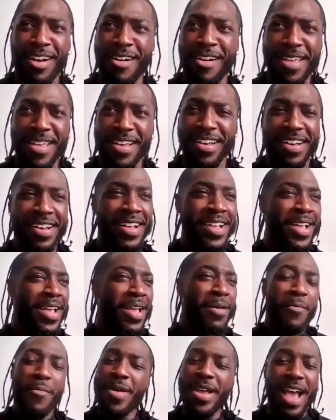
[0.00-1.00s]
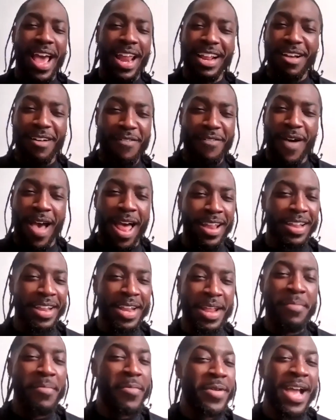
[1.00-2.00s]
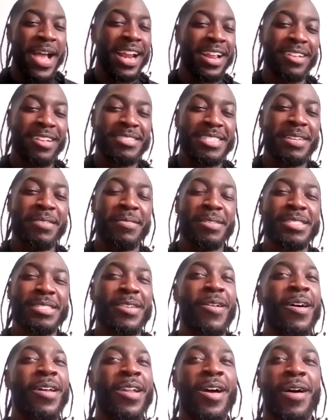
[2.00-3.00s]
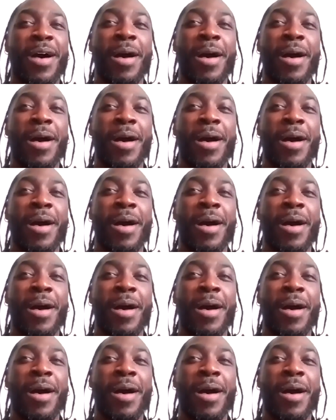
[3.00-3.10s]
Oh, yeah. We got to go follow them. We got to go see what's going on.